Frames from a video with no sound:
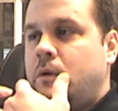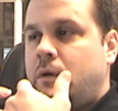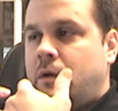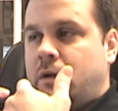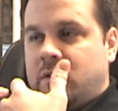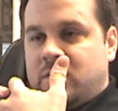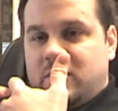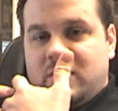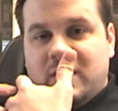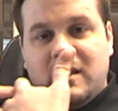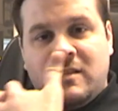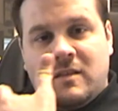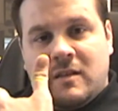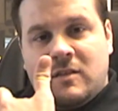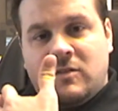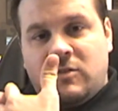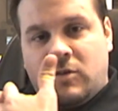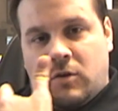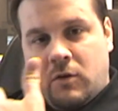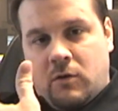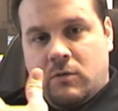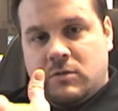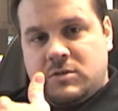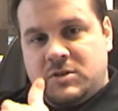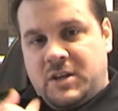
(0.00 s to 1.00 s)
Because these
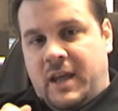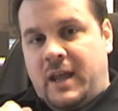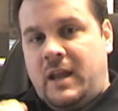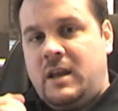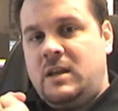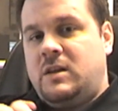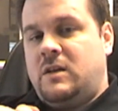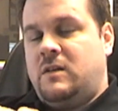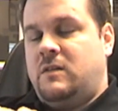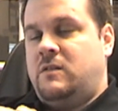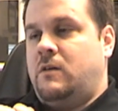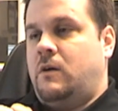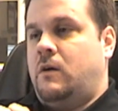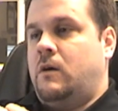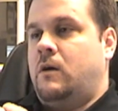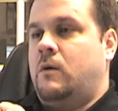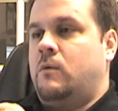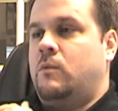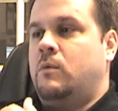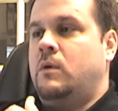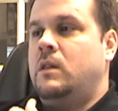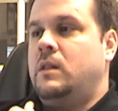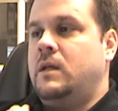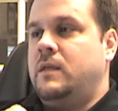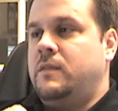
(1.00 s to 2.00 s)
internal changes are
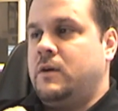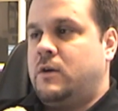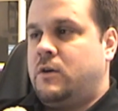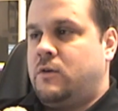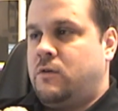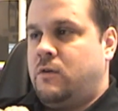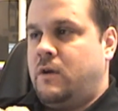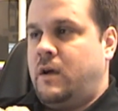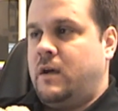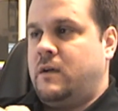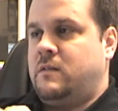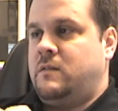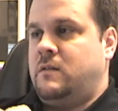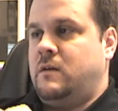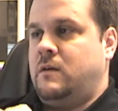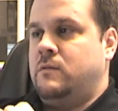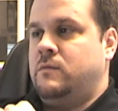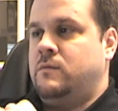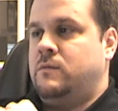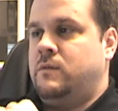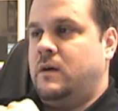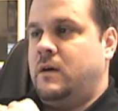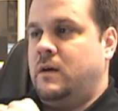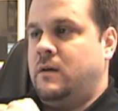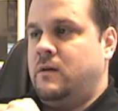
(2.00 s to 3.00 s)
really the crux
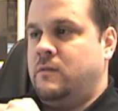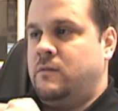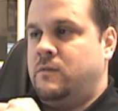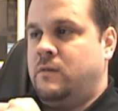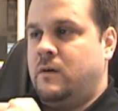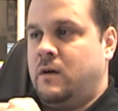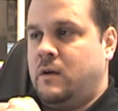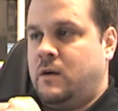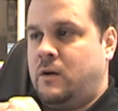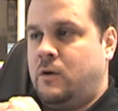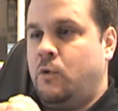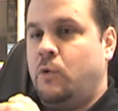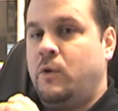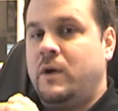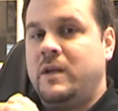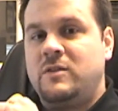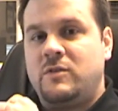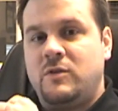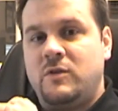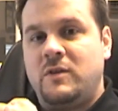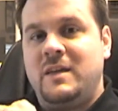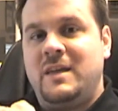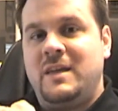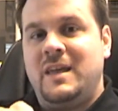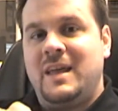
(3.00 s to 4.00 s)
of going
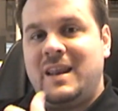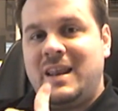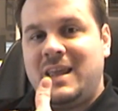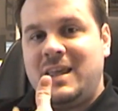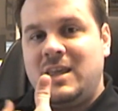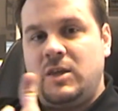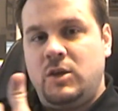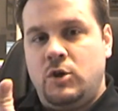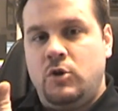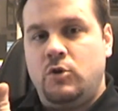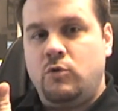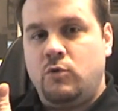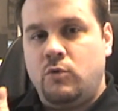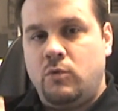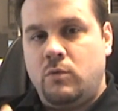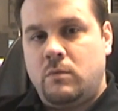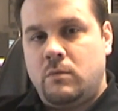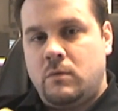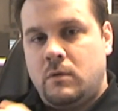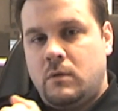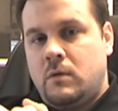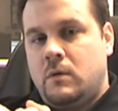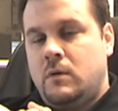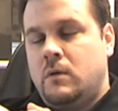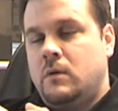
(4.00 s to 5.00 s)
to getting you
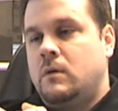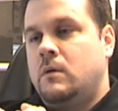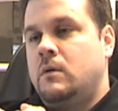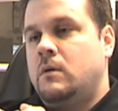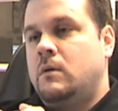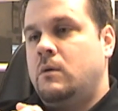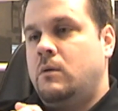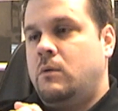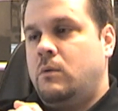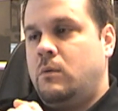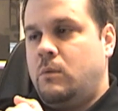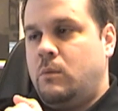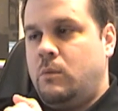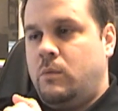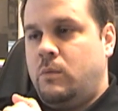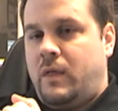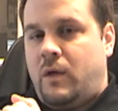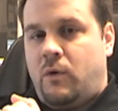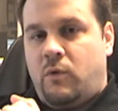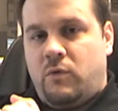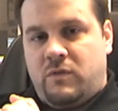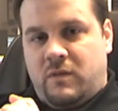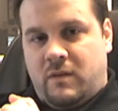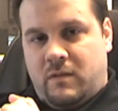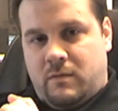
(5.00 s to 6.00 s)

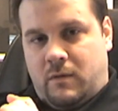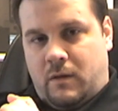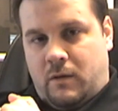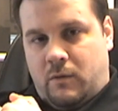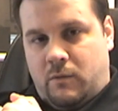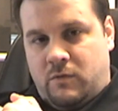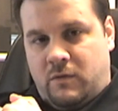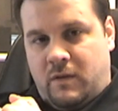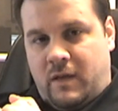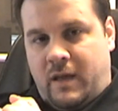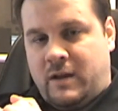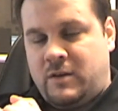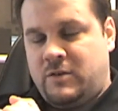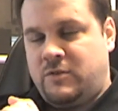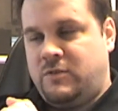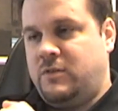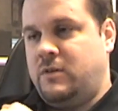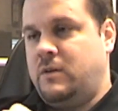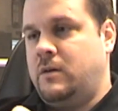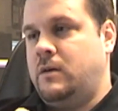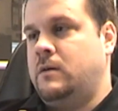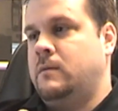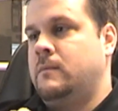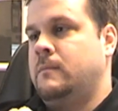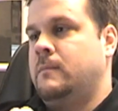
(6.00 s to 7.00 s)
those
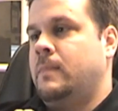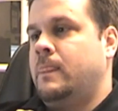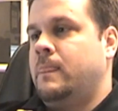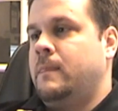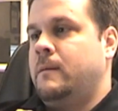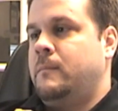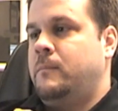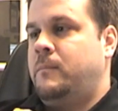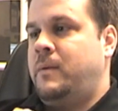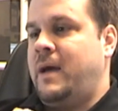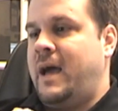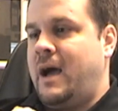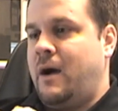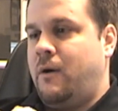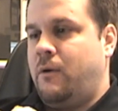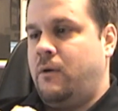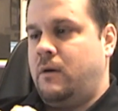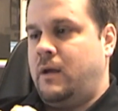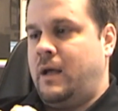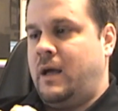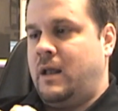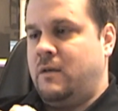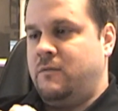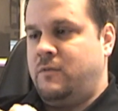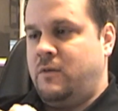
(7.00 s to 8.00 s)
extra
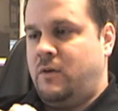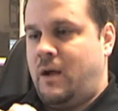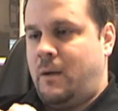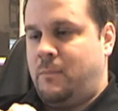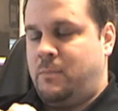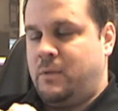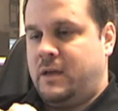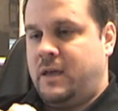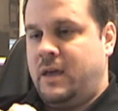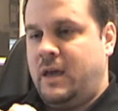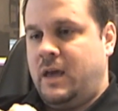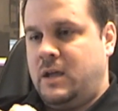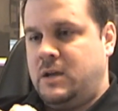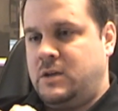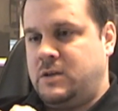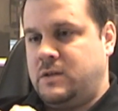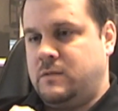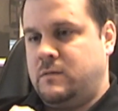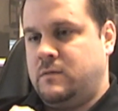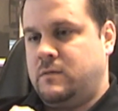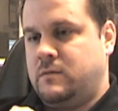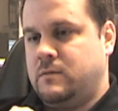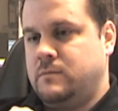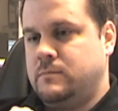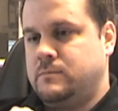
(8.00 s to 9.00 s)
power out of your
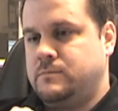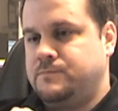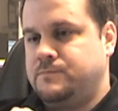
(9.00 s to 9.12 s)
applications.